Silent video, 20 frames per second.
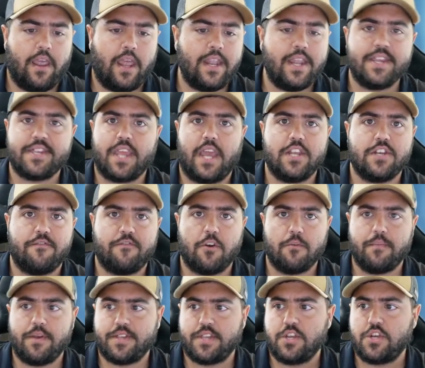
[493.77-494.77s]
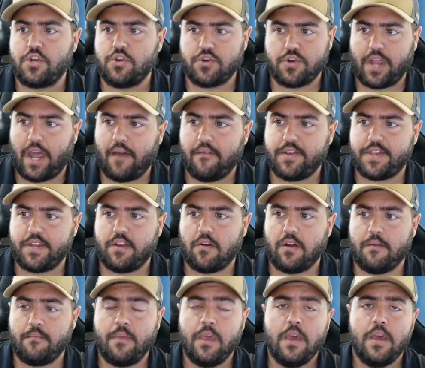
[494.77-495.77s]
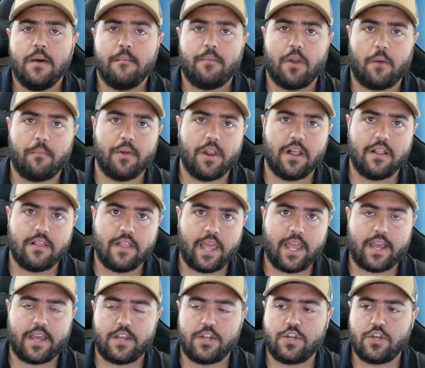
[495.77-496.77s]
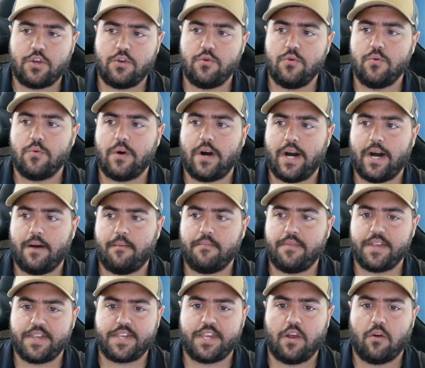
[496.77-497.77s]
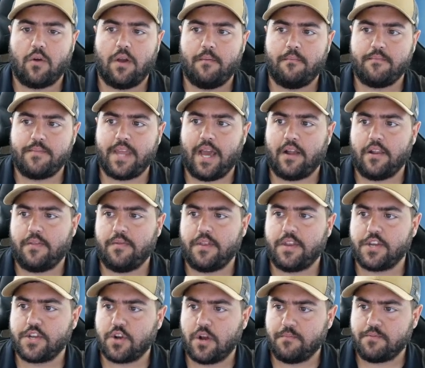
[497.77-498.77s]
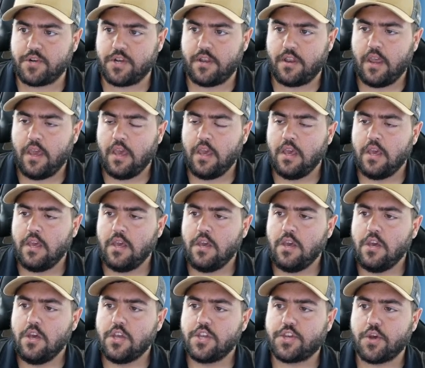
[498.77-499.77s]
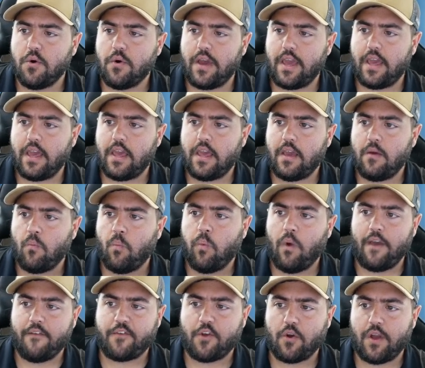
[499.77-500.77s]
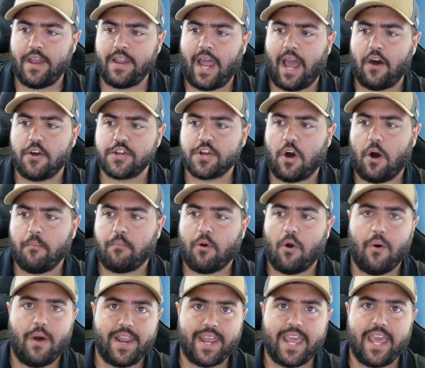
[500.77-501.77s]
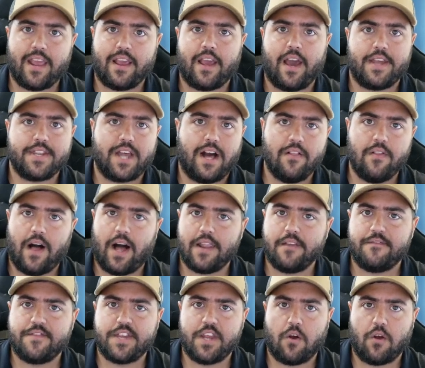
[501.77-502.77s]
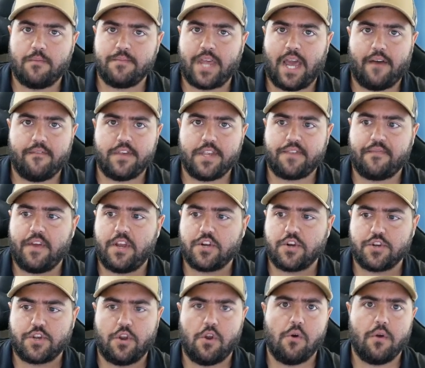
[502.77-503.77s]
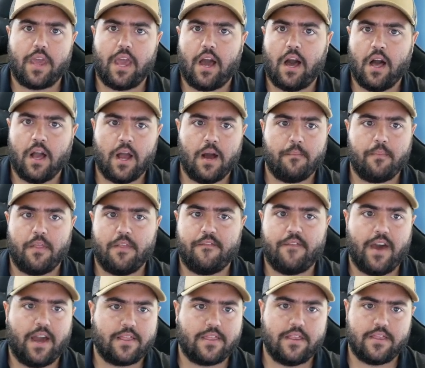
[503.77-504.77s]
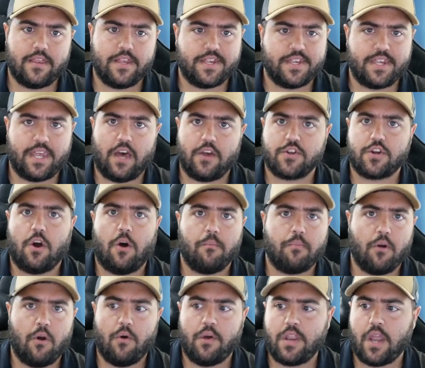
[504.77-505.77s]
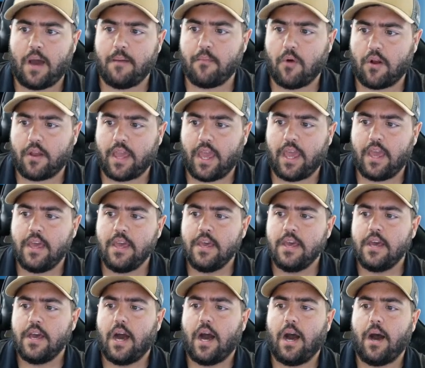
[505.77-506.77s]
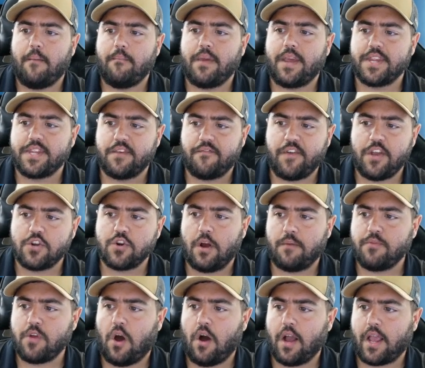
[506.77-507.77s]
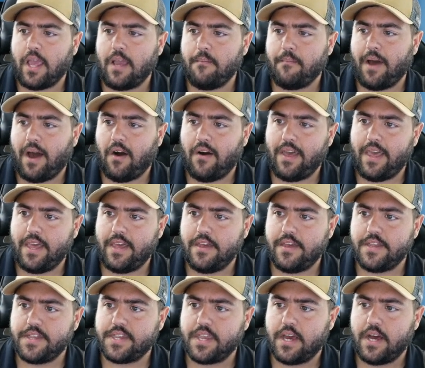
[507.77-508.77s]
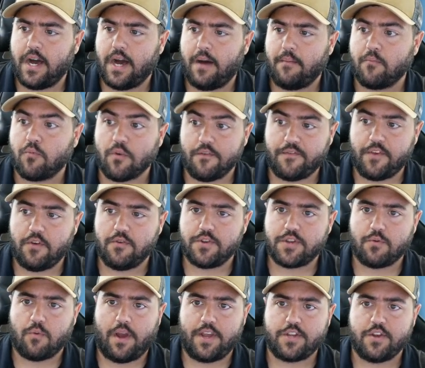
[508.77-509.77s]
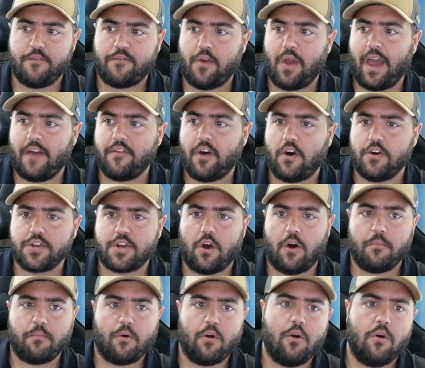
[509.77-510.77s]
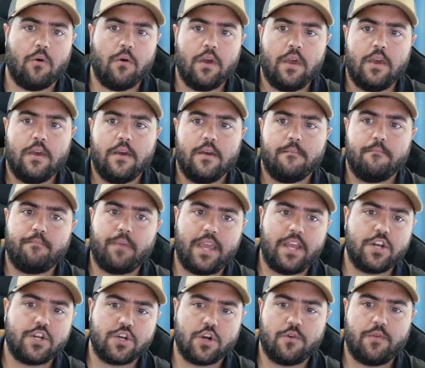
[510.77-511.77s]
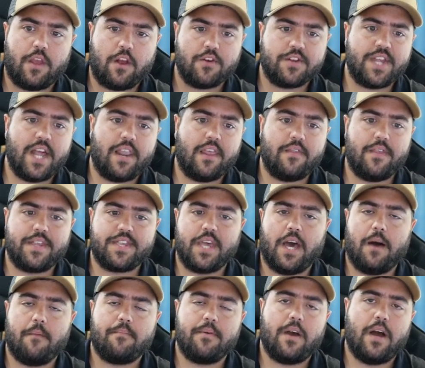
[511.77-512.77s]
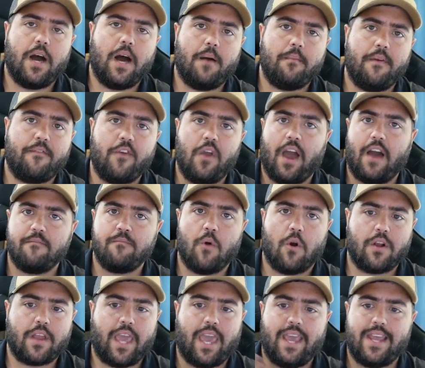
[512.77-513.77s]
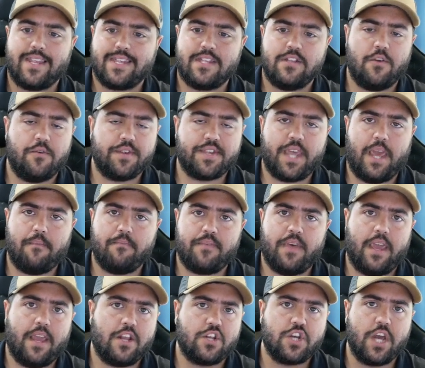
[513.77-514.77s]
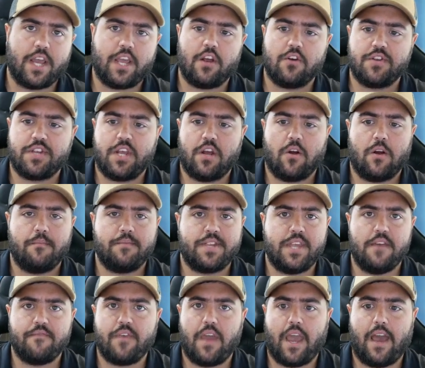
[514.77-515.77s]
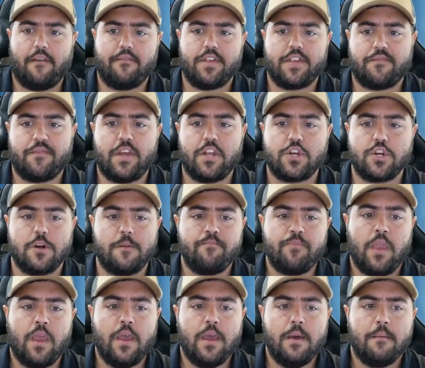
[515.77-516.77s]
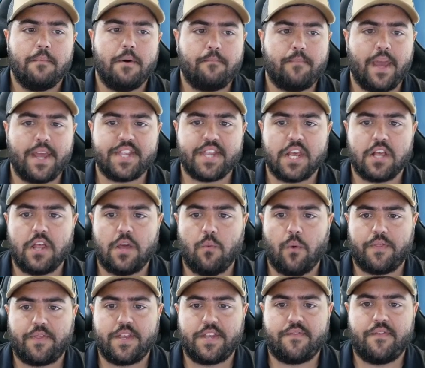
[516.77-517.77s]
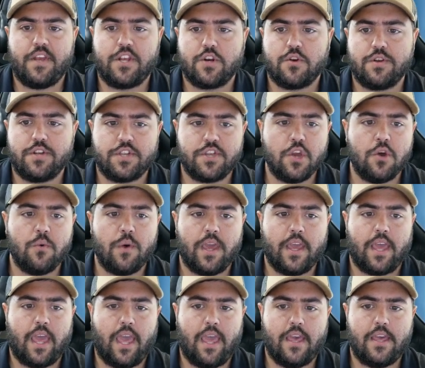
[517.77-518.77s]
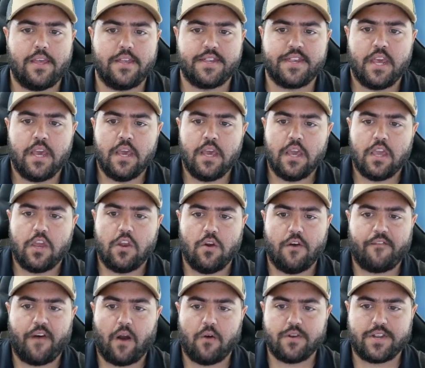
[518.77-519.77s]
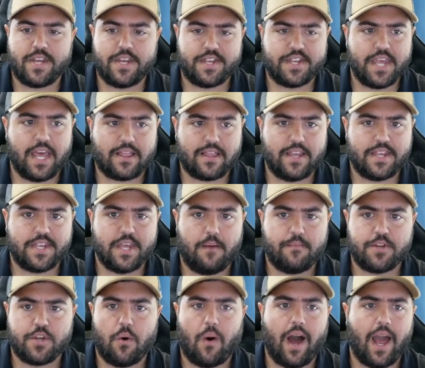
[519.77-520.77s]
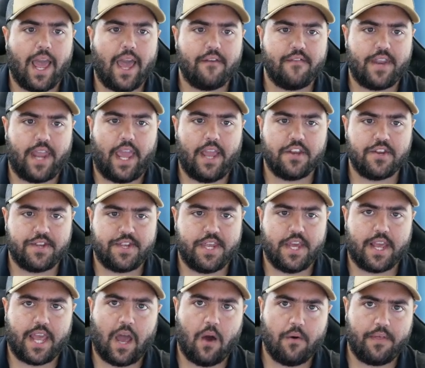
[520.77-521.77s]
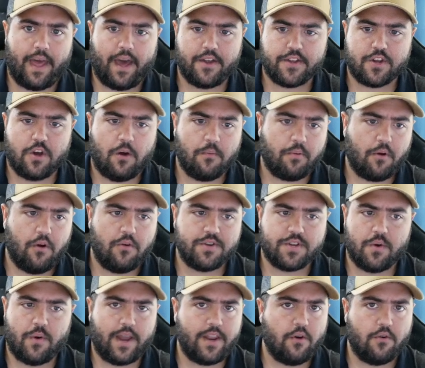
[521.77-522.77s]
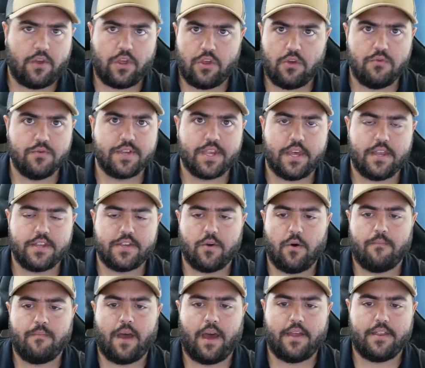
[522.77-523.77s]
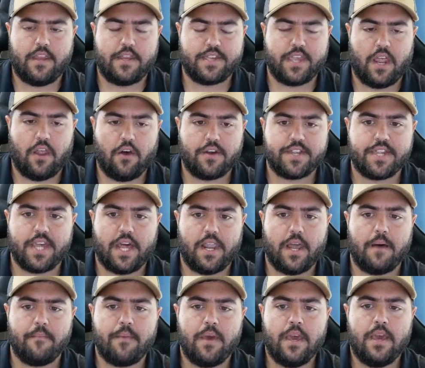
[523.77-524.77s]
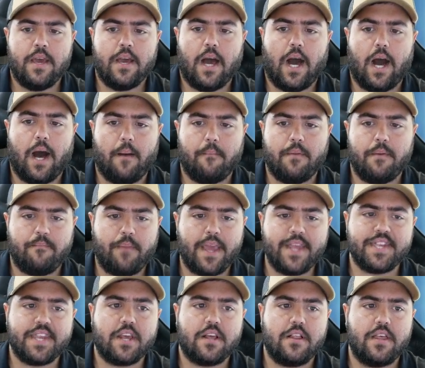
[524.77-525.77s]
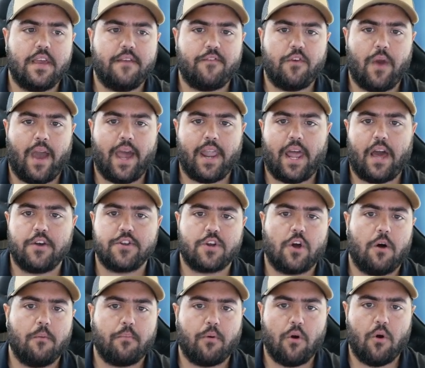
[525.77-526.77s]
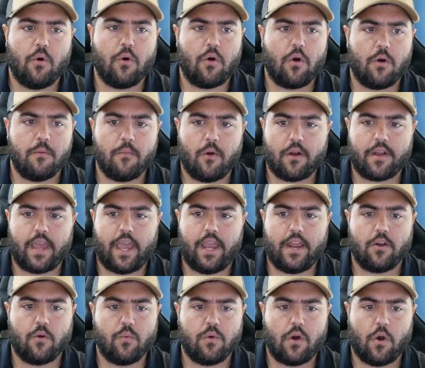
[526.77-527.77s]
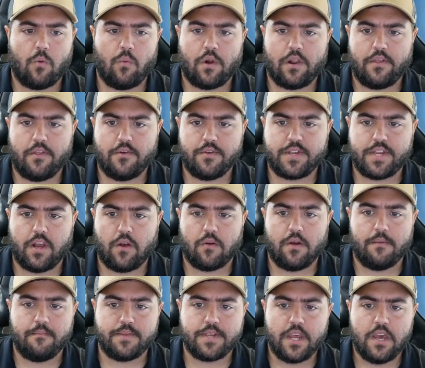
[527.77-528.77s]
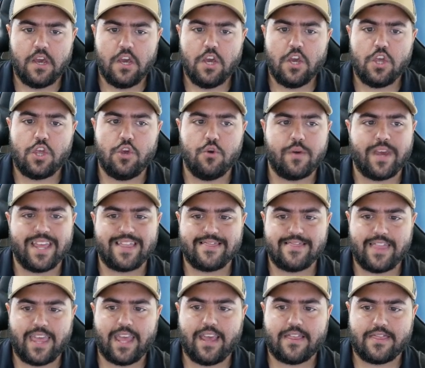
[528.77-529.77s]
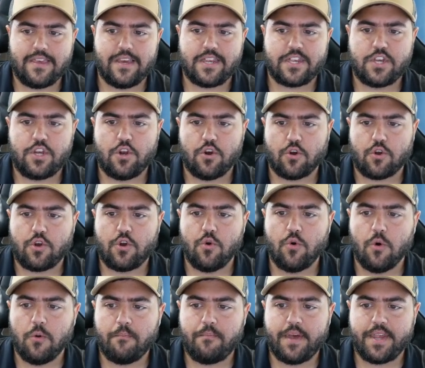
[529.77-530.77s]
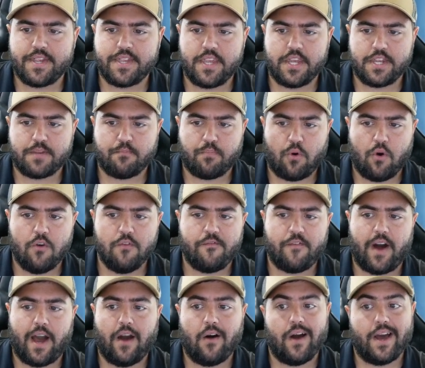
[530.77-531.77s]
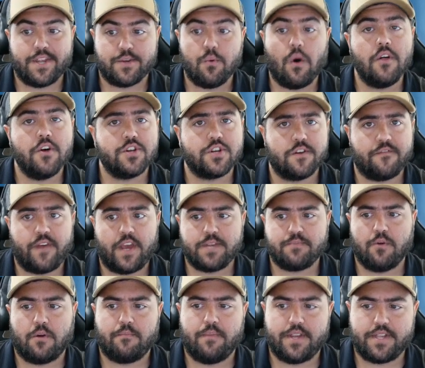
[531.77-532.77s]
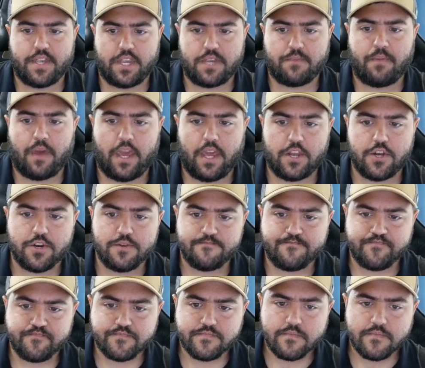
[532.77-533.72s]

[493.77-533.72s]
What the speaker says: any stage of your business you should have a CRM, but I'll put a link to this CRM down in the description. So if you're in House Call Pro, and again, guys, a lot of CRMs have this feature, so don't get hung up on the fact that this is House Call Pro and not Mark8, because the feature I'm talking about is reviews, right? So if you have House Call Pro, be sure that you're setting this up. If you have Mark8, do the same thing. Check your CRM, see if they have this feature. But basically what this feature is doing is, if I were to set this up, so I have an agency account with House Call Pro, so I don't use it, so it's not all set up. But basically, if you had House Call Pro or Mark8 or one of those CRMs, you could link this to your Google business profile as well as your Facebook business page,